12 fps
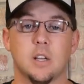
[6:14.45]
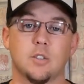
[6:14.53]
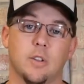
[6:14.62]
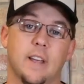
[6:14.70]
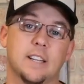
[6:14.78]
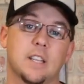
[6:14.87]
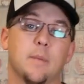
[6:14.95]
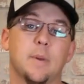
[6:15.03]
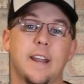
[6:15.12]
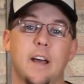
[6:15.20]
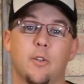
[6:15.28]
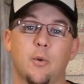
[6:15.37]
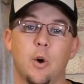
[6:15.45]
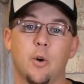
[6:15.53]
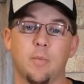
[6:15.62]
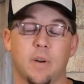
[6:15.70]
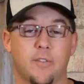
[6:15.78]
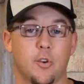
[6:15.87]
So that's coming down the
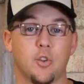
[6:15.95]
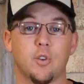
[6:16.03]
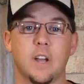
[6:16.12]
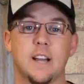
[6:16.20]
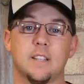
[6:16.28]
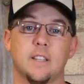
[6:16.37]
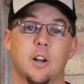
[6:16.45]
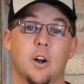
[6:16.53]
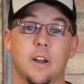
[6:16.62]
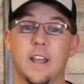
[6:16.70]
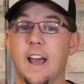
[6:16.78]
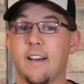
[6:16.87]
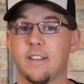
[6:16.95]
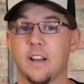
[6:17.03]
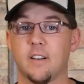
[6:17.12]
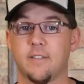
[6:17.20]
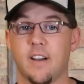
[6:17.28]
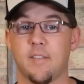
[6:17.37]
road, but for you guys that already have an
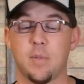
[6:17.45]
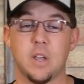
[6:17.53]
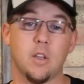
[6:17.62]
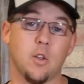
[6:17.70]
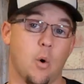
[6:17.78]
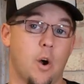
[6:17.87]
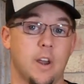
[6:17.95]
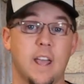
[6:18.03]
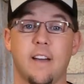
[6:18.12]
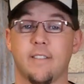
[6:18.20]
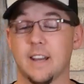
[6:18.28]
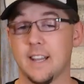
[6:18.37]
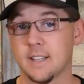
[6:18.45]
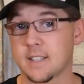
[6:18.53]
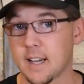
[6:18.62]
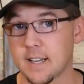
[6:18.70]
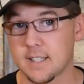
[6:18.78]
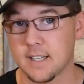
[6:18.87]
L5P, you already have an
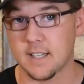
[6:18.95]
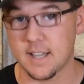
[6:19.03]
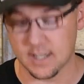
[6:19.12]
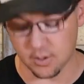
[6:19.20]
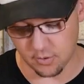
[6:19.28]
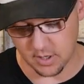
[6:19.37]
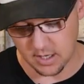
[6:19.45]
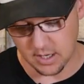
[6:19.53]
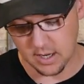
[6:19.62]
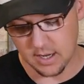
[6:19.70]
Insight CTS3,